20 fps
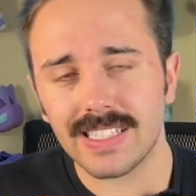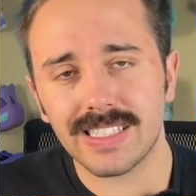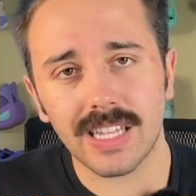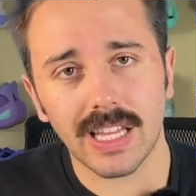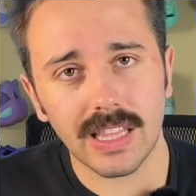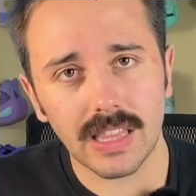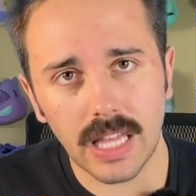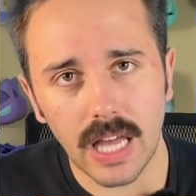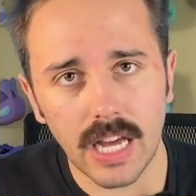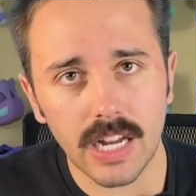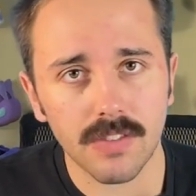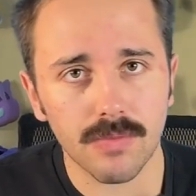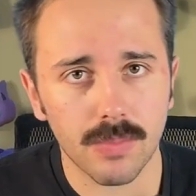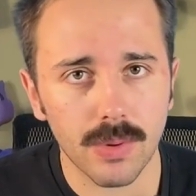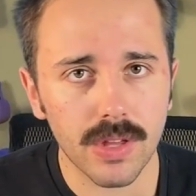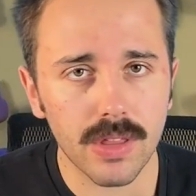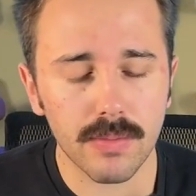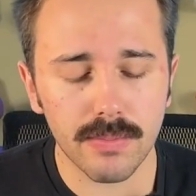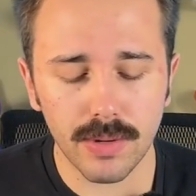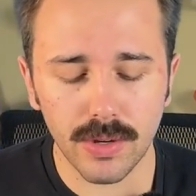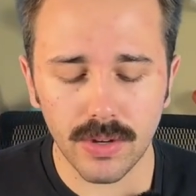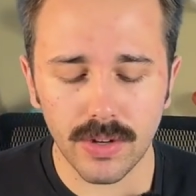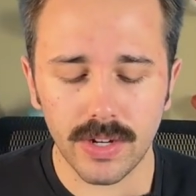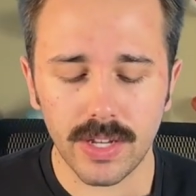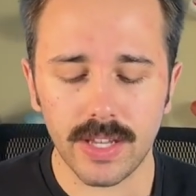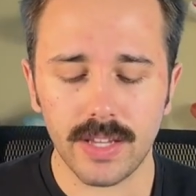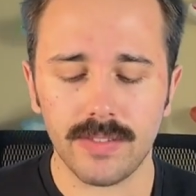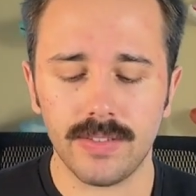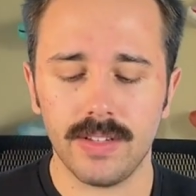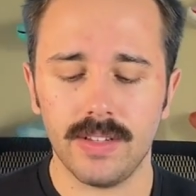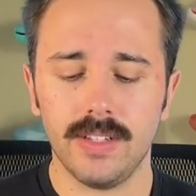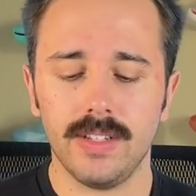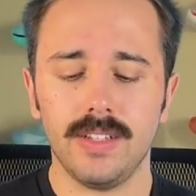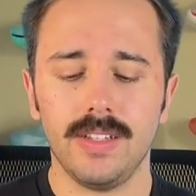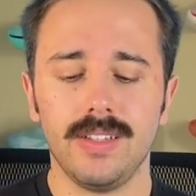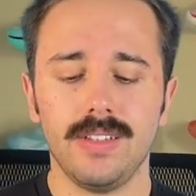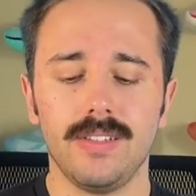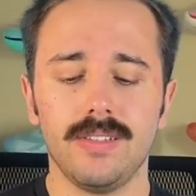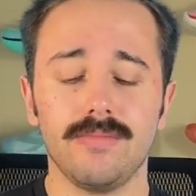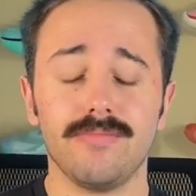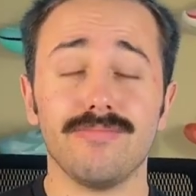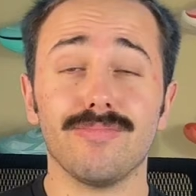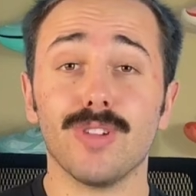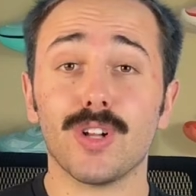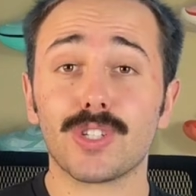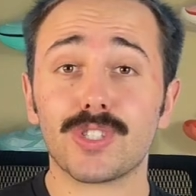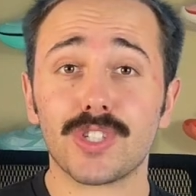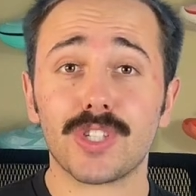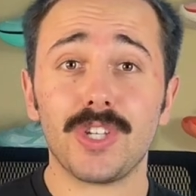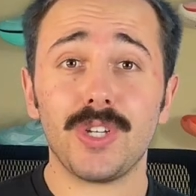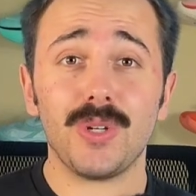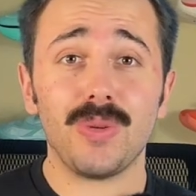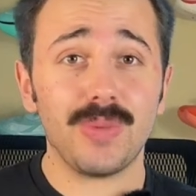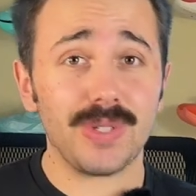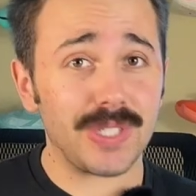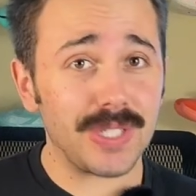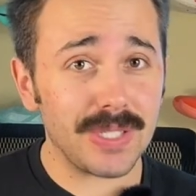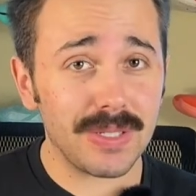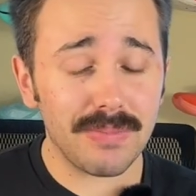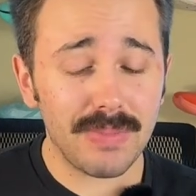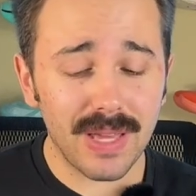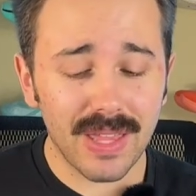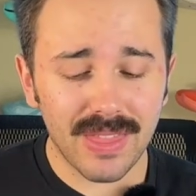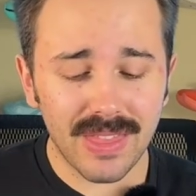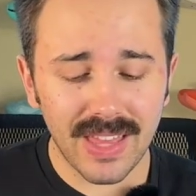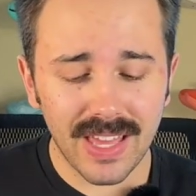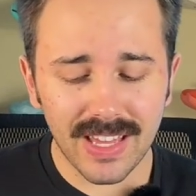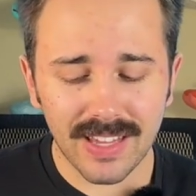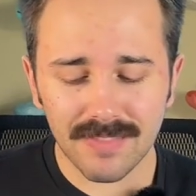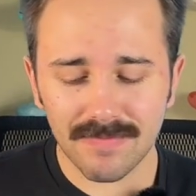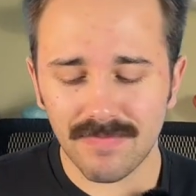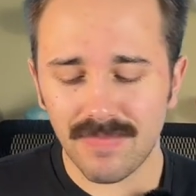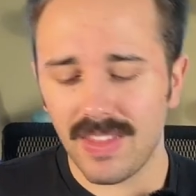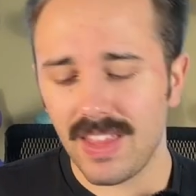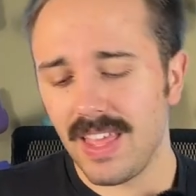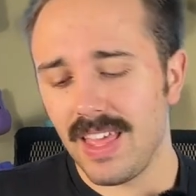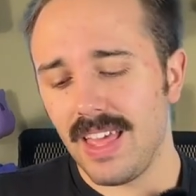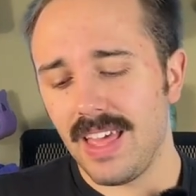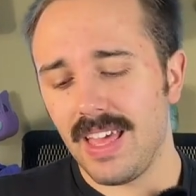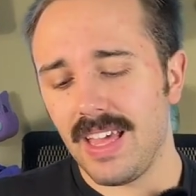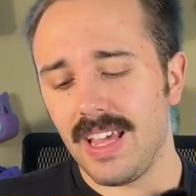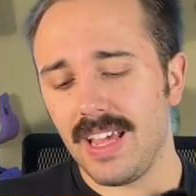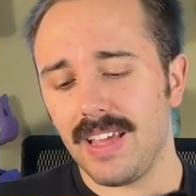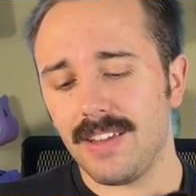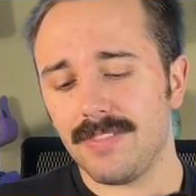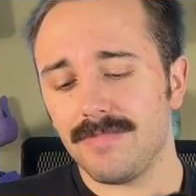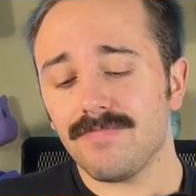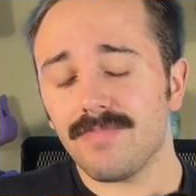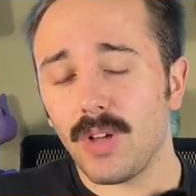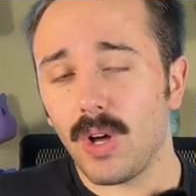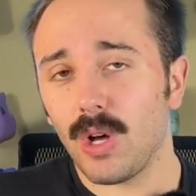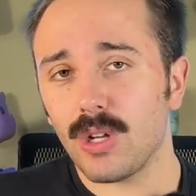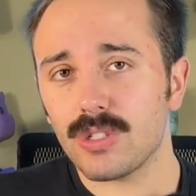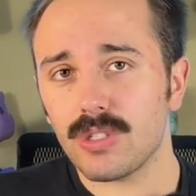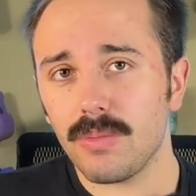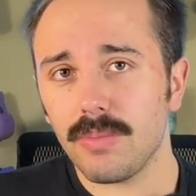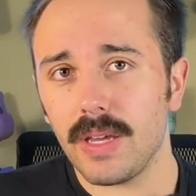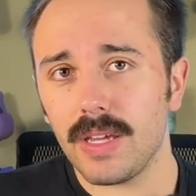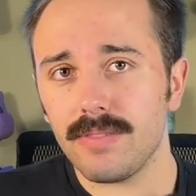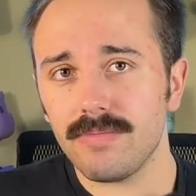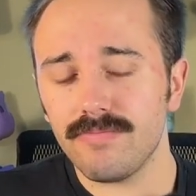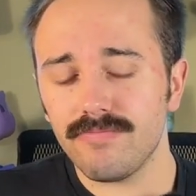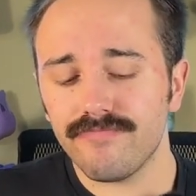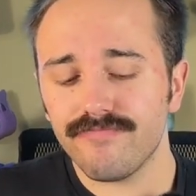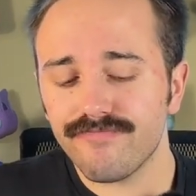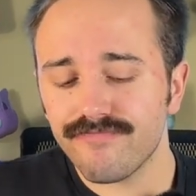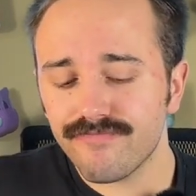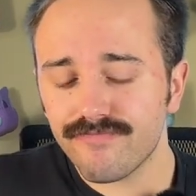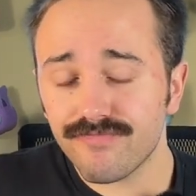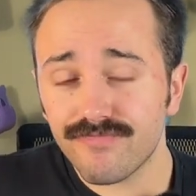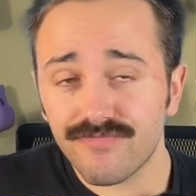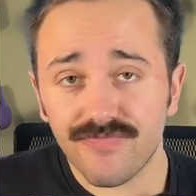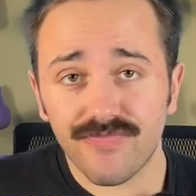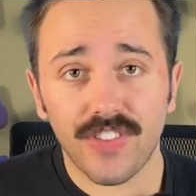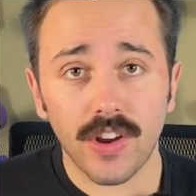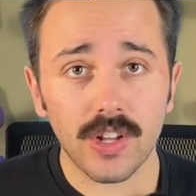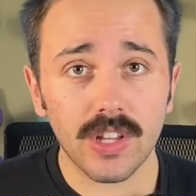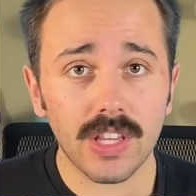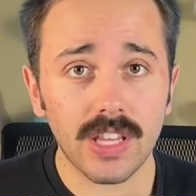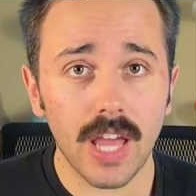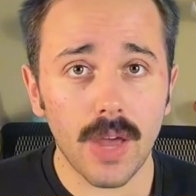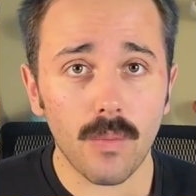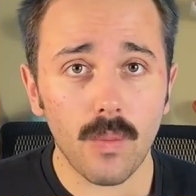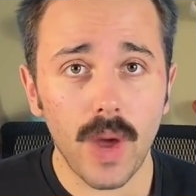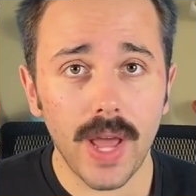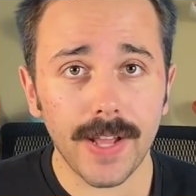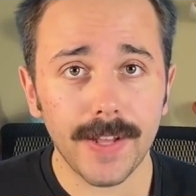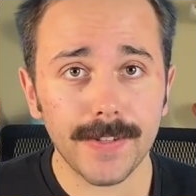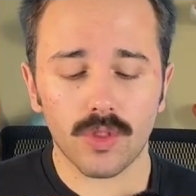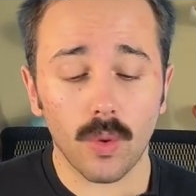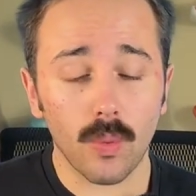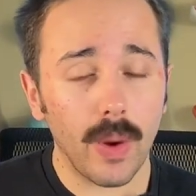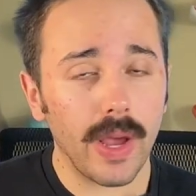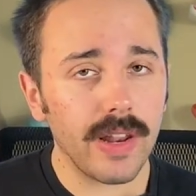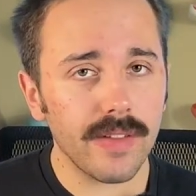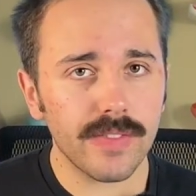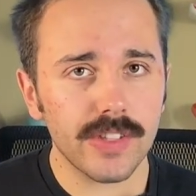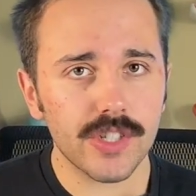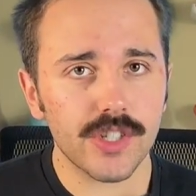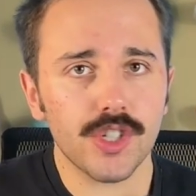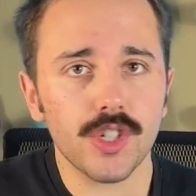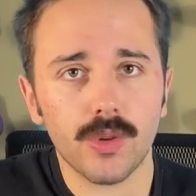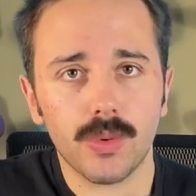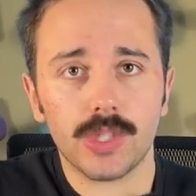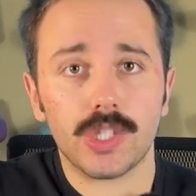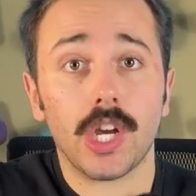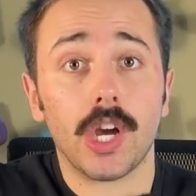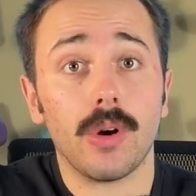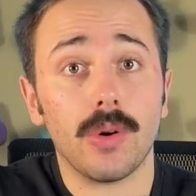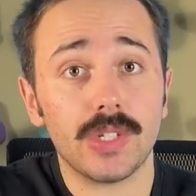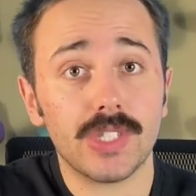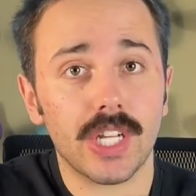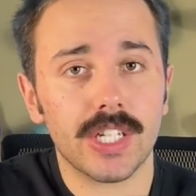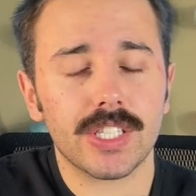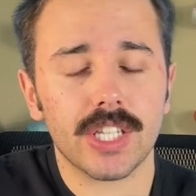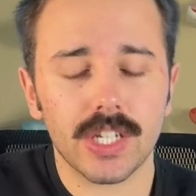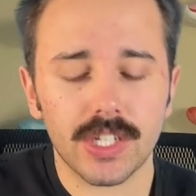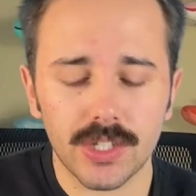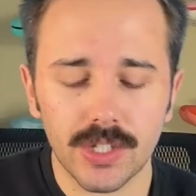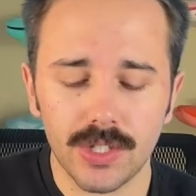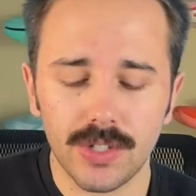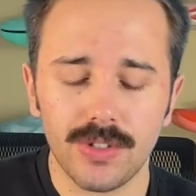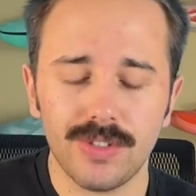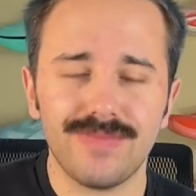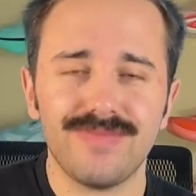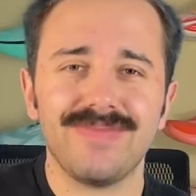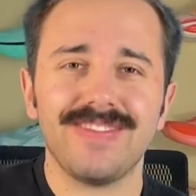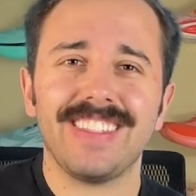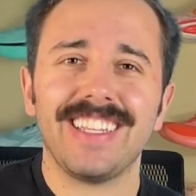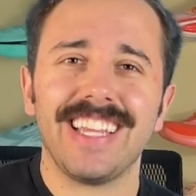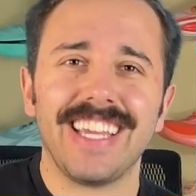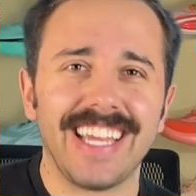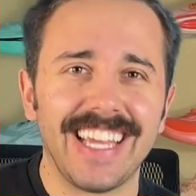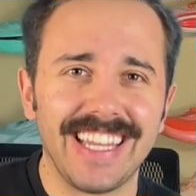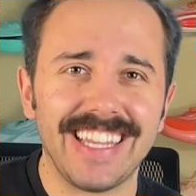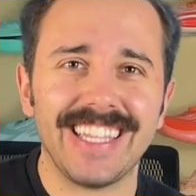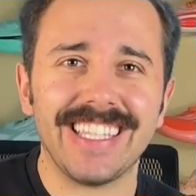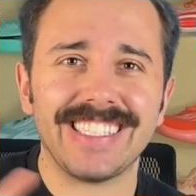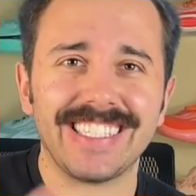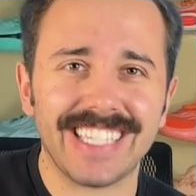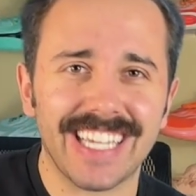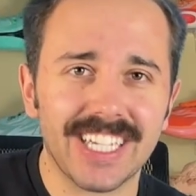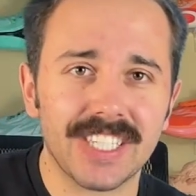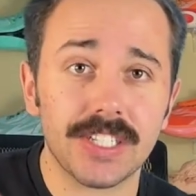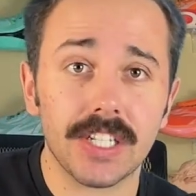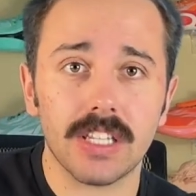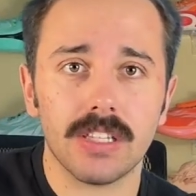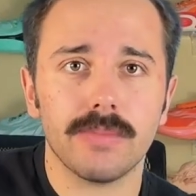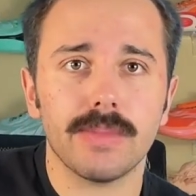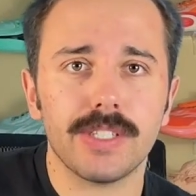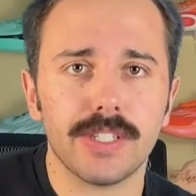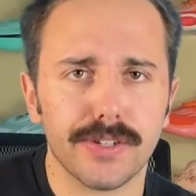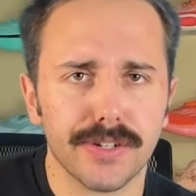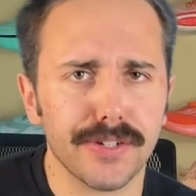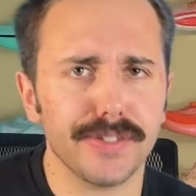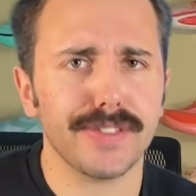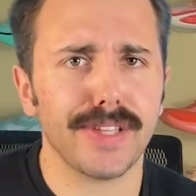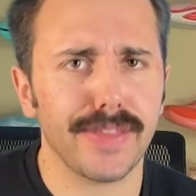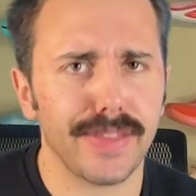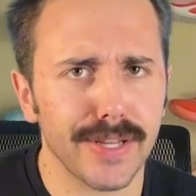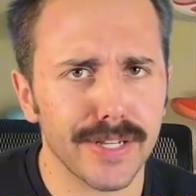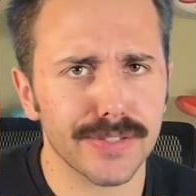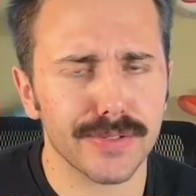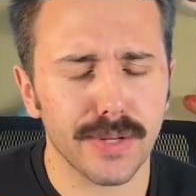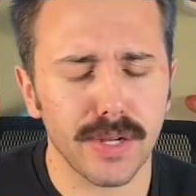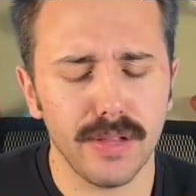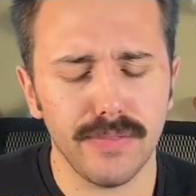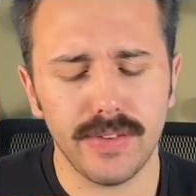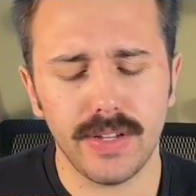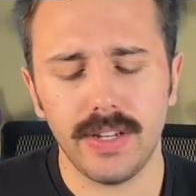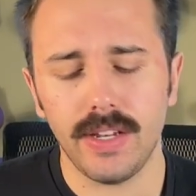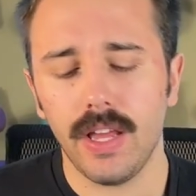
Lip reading: a lot of breathability, looks cute, which is a big thing. And also, man, fairly lightweight. The weight of this shoe, which I always like to include in this section of the materials, I think is relevant.